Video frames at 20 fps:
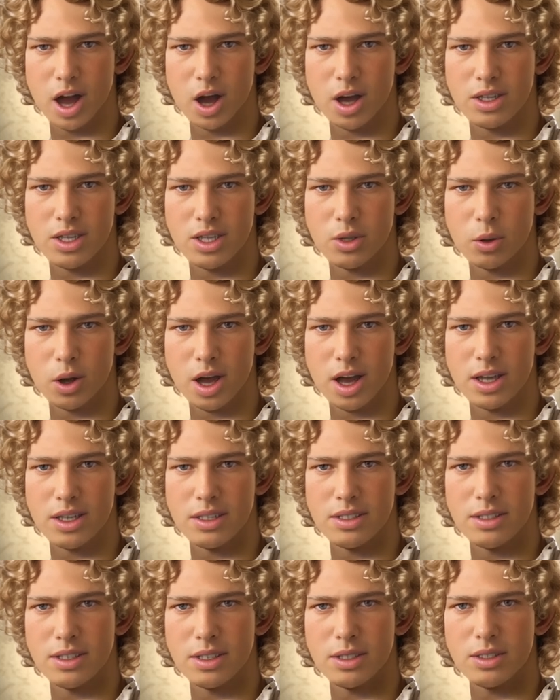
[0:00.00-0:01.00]
All is
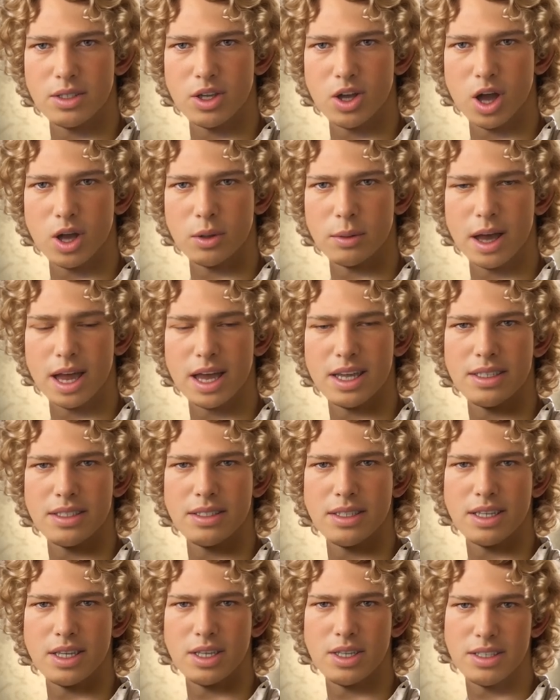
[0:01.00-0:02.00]
well until the tall man
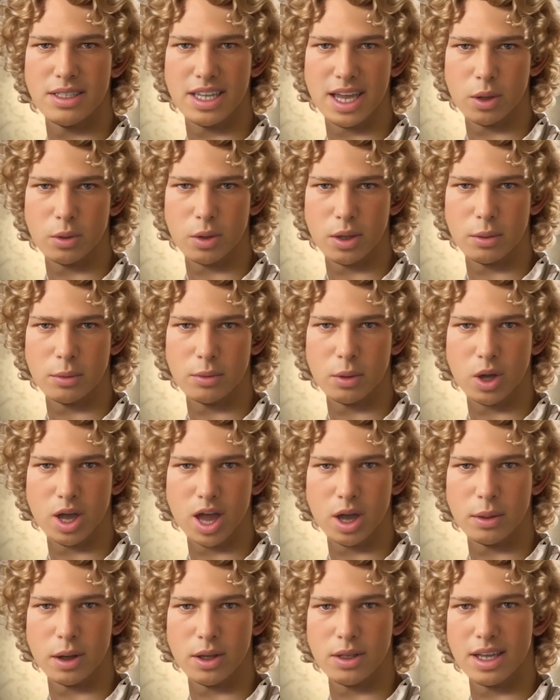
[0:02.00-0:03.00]
insists I read a
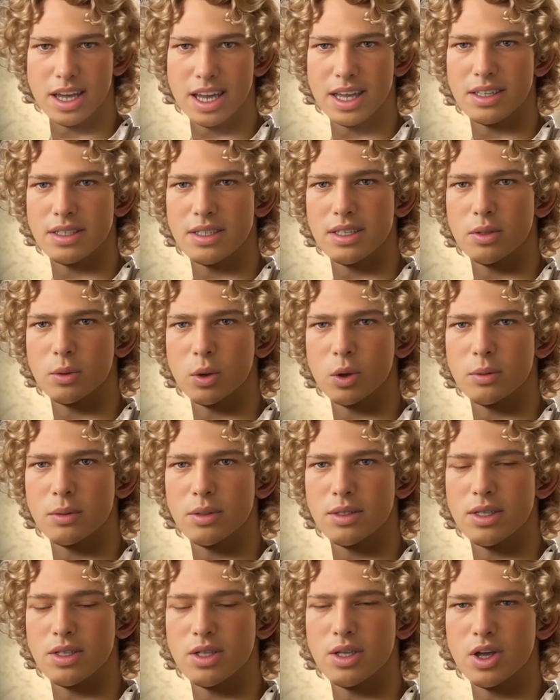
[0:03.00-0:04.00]
book about an innocent
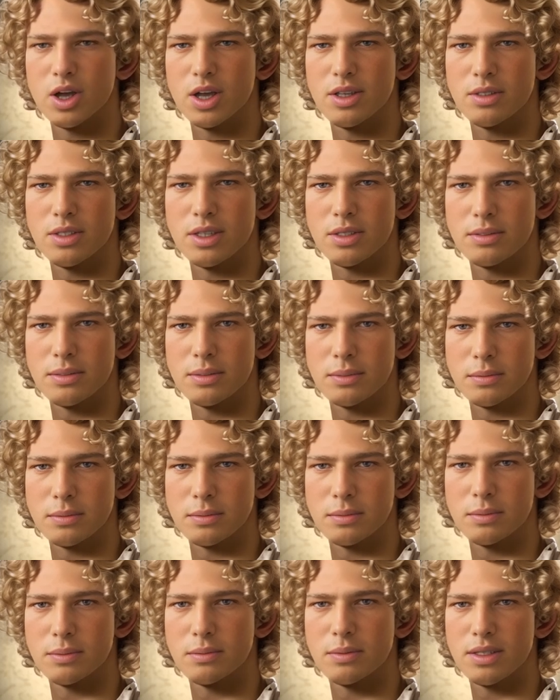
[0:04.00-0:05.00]
woman's assault.
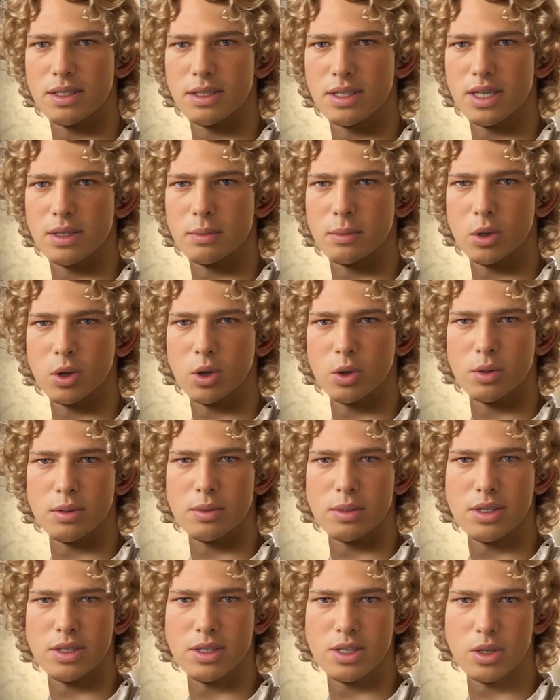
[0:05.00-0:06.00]
This book
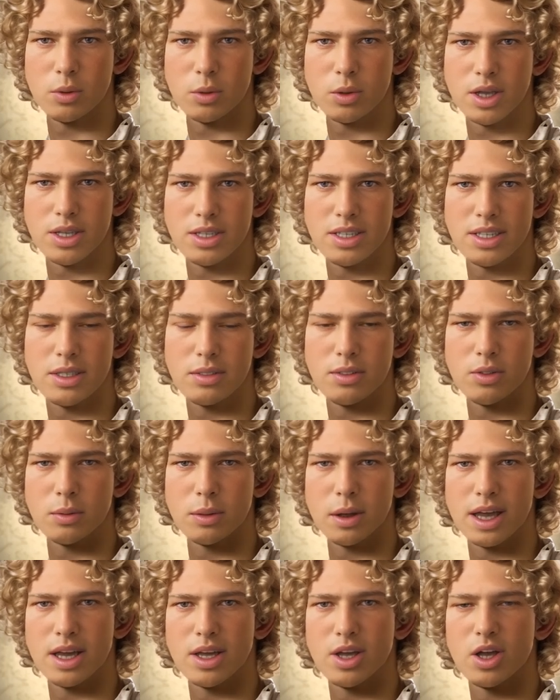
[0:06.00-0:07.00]
reveals the reason
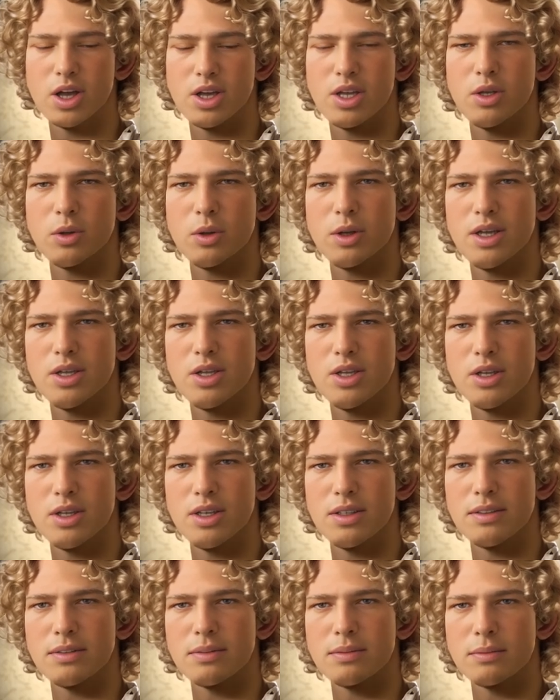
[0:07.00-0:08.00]
for my
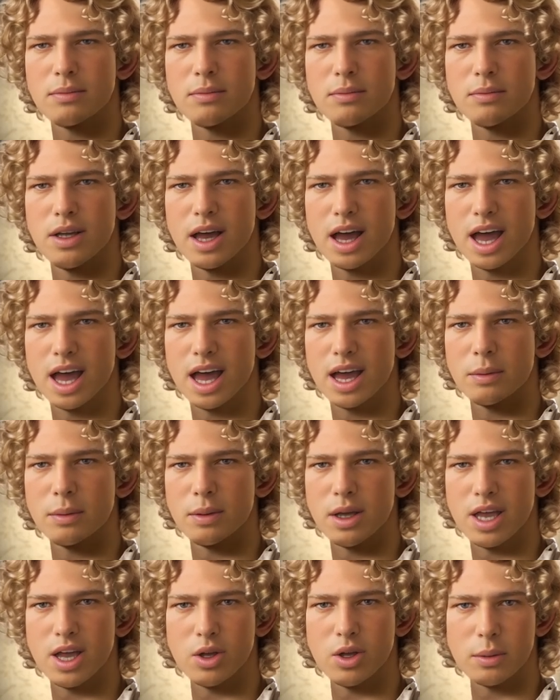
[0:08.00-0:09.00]
incarceration. I
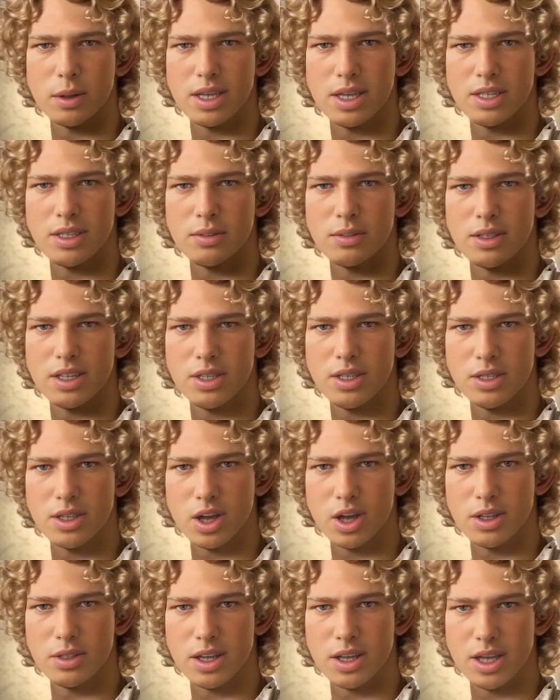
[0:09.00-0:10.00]
am here because of the
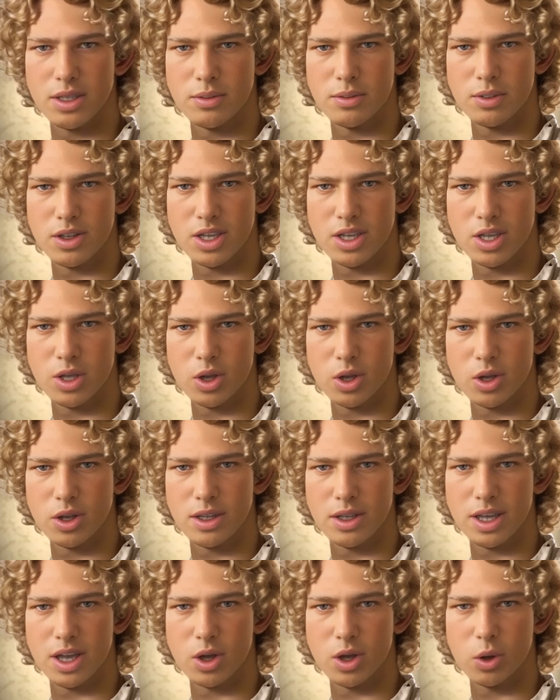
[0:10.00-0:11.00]
assault on the French
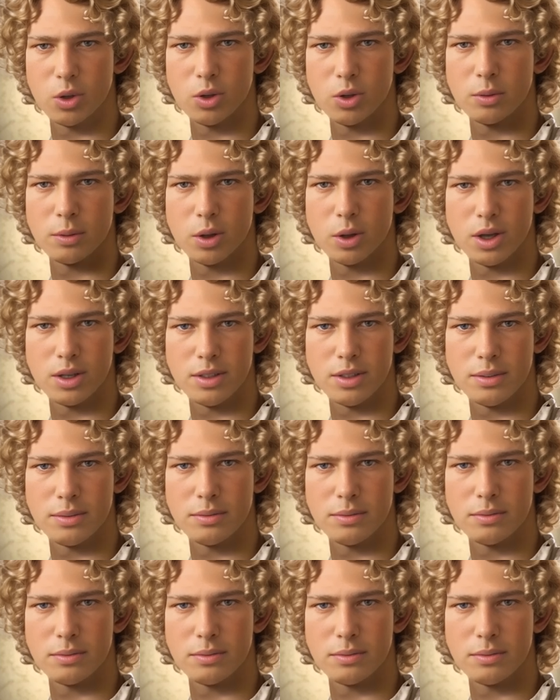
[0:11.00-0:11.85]
girl at Hougoumont.